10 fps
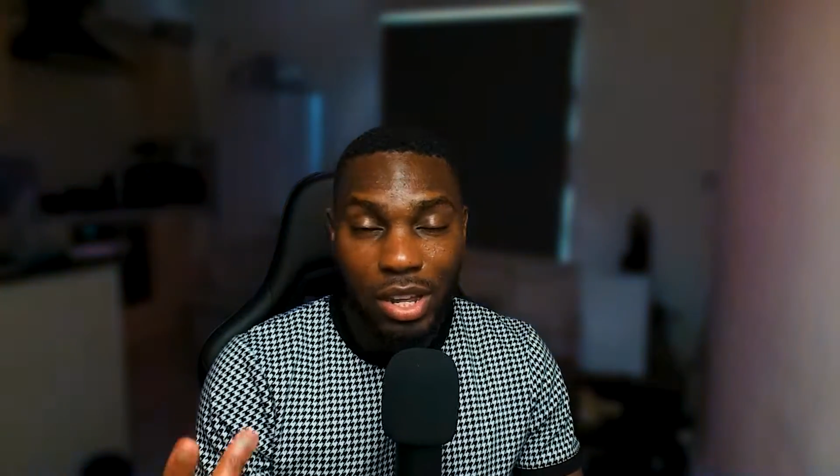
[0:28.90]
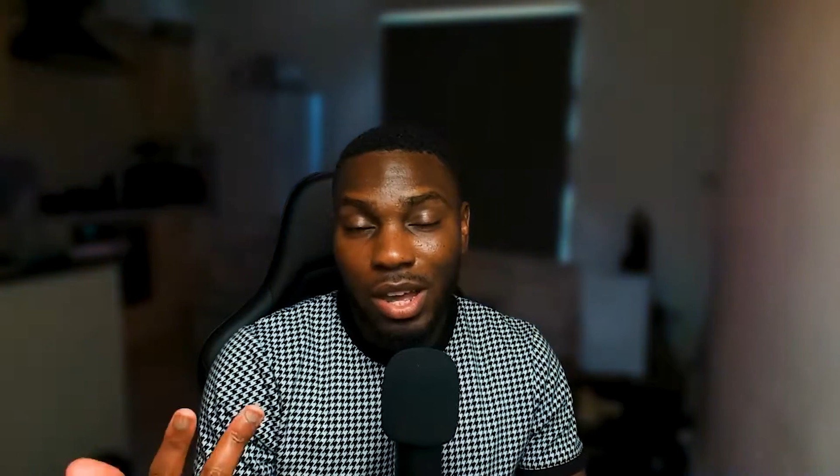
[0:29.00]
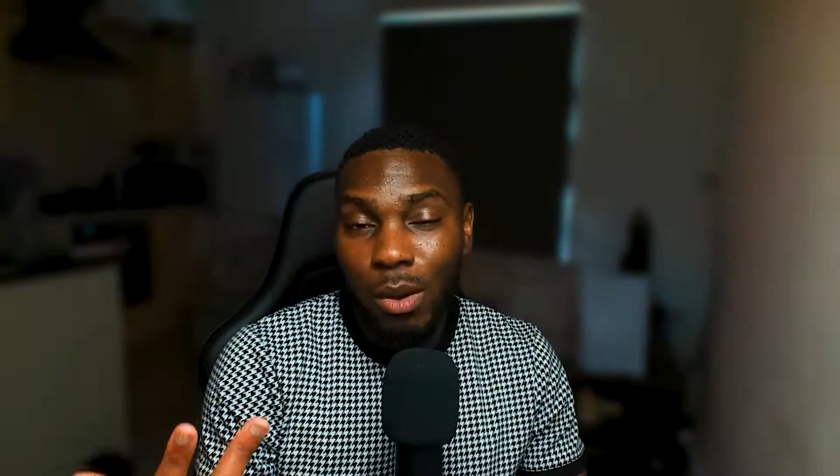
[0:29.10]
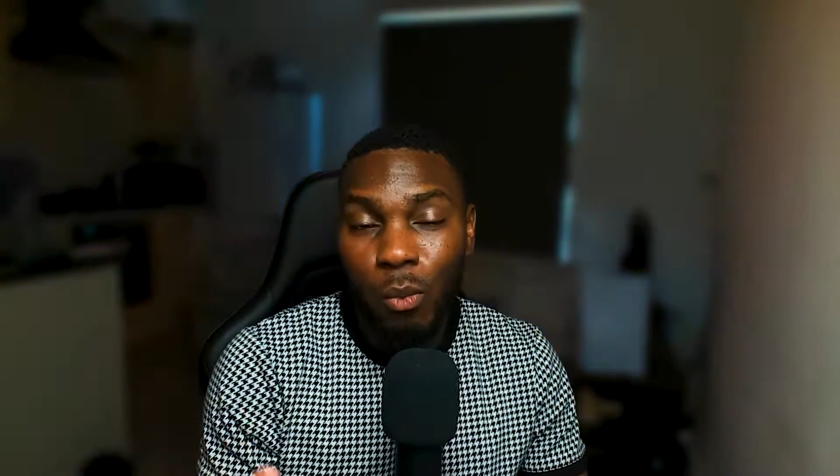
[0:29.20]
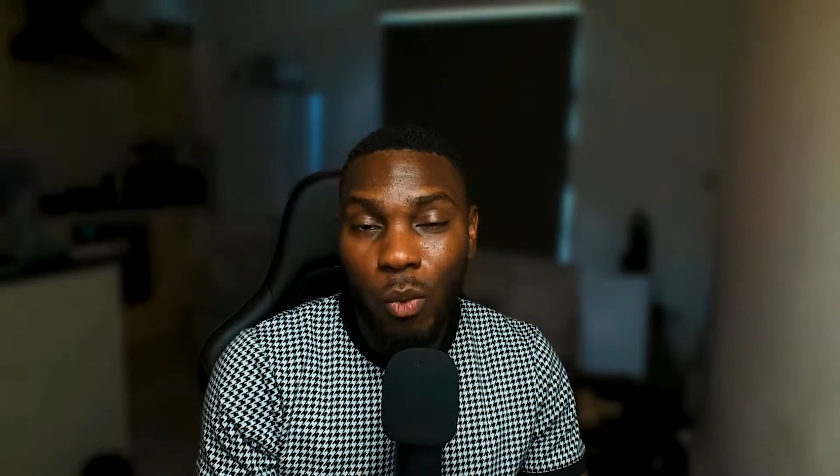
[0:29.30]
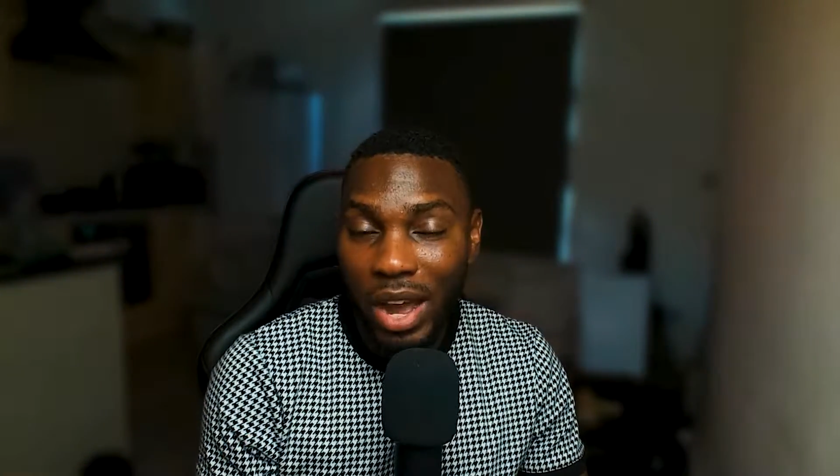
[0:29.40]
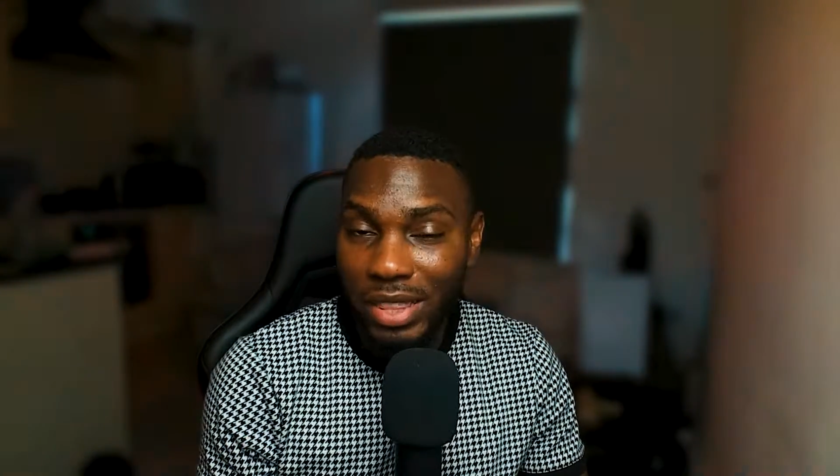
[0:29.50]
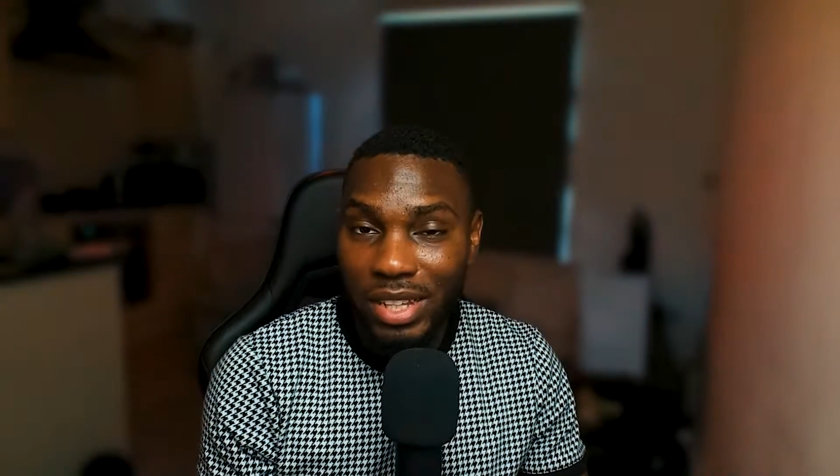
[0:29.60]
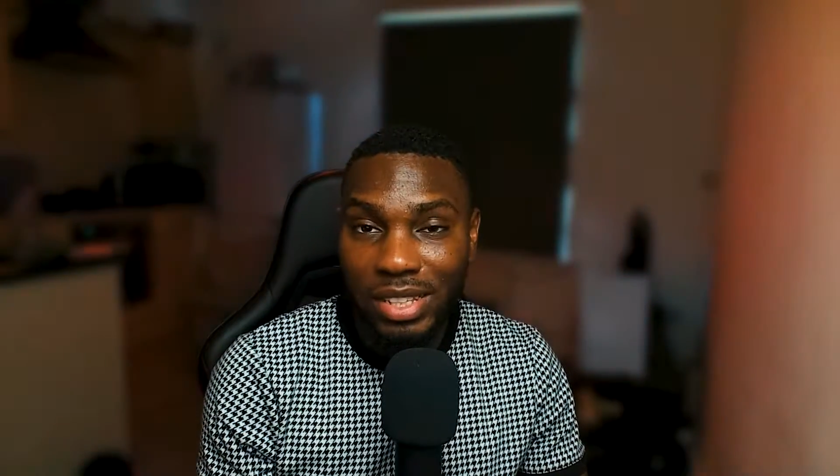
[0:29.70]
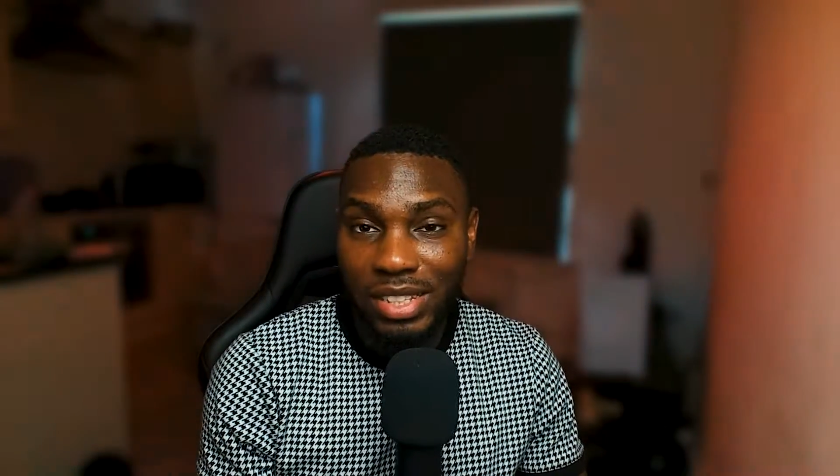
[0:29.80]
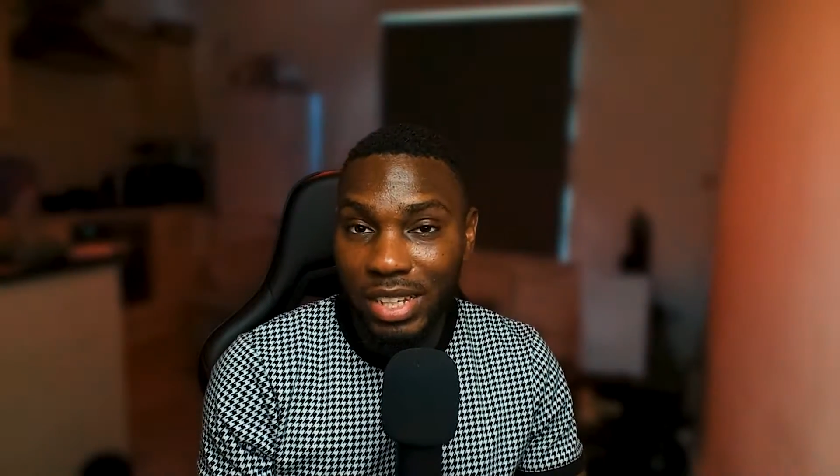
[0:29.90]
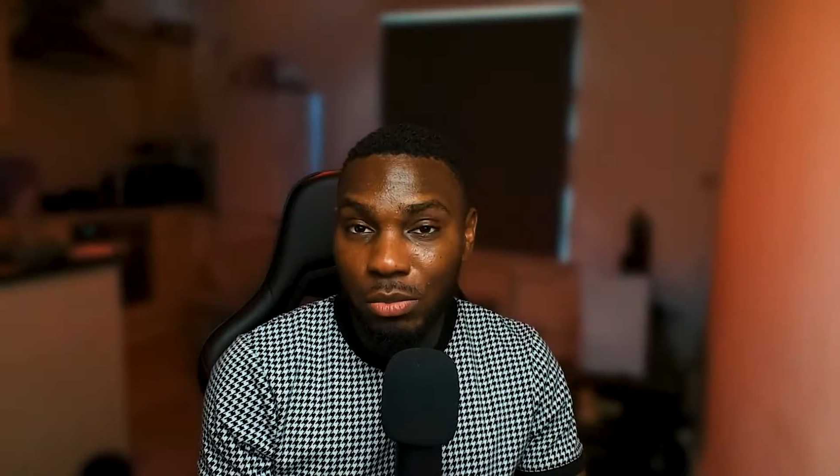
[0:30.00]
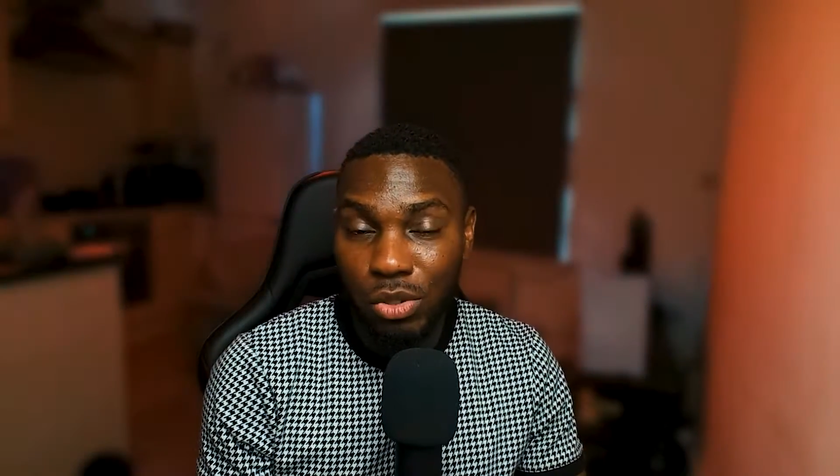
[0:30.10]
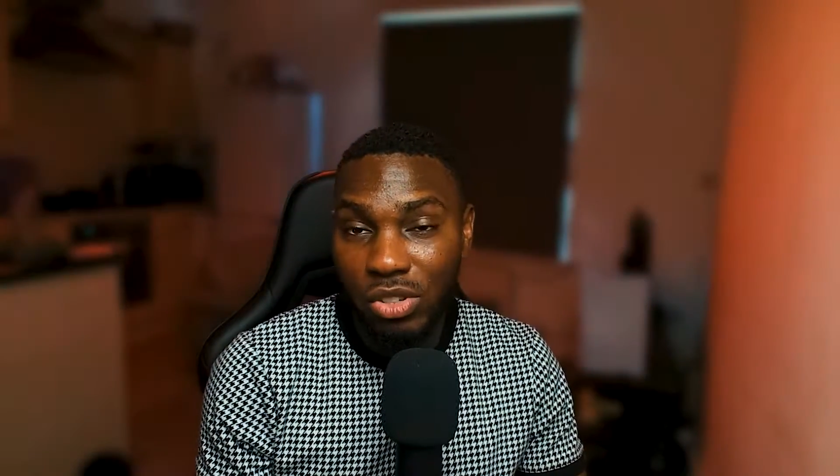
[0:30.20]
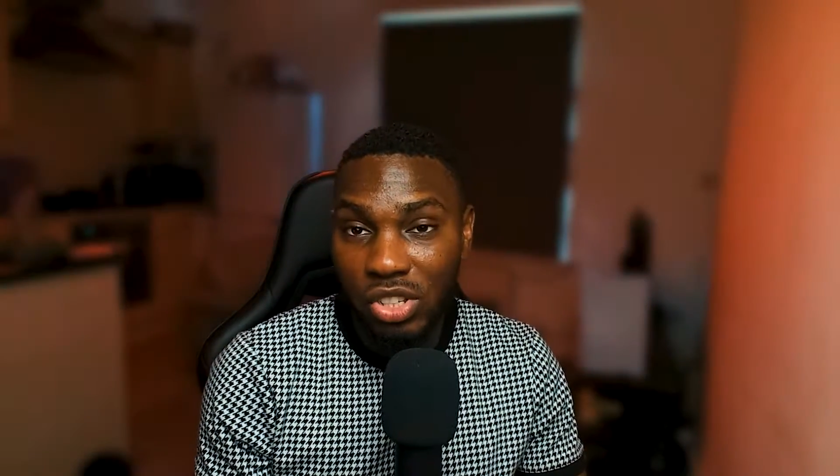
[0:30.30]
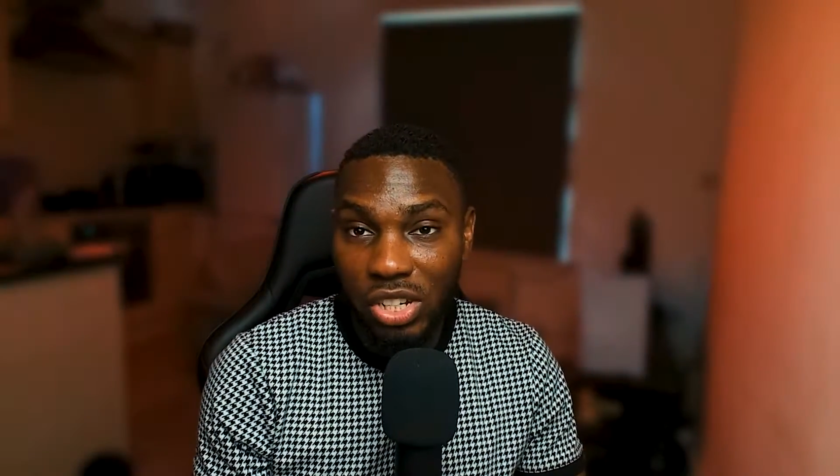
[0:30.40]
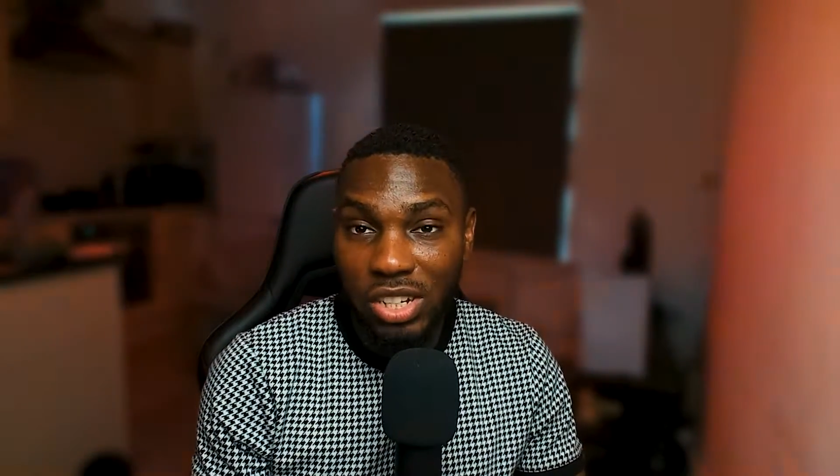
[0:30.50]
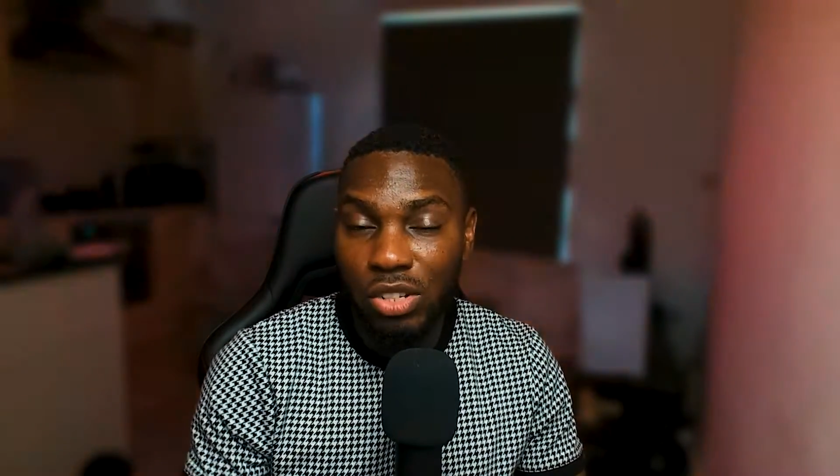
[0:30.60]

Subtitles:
and why I think this game is going to change the